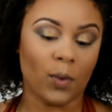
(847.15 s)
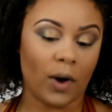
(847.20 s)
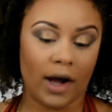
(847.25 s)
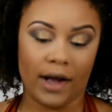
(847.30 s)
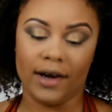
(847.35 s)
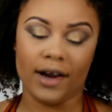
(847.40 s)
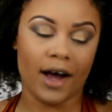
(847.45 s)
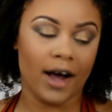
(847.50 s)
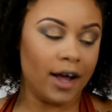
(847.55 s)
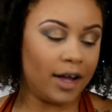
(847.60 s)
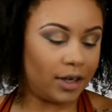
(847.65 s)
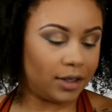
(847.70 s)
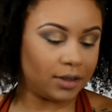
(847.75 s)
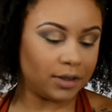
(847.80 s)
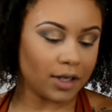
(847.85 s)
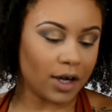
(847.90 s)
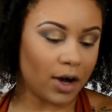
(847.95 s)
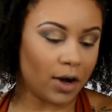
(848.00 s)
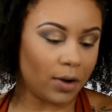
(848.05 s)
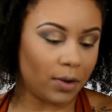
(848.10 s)
why not.
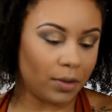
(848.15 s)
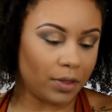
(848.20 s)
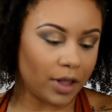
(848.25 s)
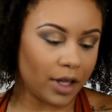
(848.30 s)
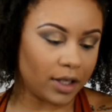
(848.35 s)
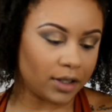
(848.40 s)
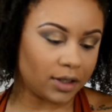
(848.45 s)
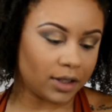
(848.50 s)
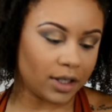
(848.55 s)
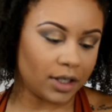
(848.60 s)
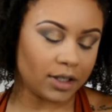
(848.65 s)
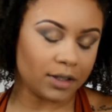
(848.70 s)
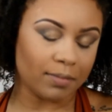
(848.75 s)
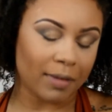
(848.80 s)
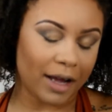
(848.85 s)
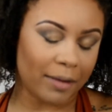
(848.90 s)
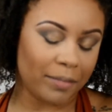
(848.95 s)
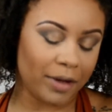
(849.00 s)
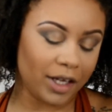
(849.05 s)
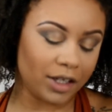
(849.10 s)
So this is
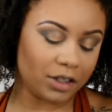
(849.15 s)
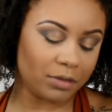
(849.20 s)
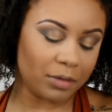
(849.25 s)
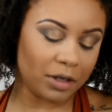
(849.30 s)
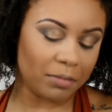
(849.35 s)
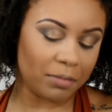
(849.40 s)
my Pinch Me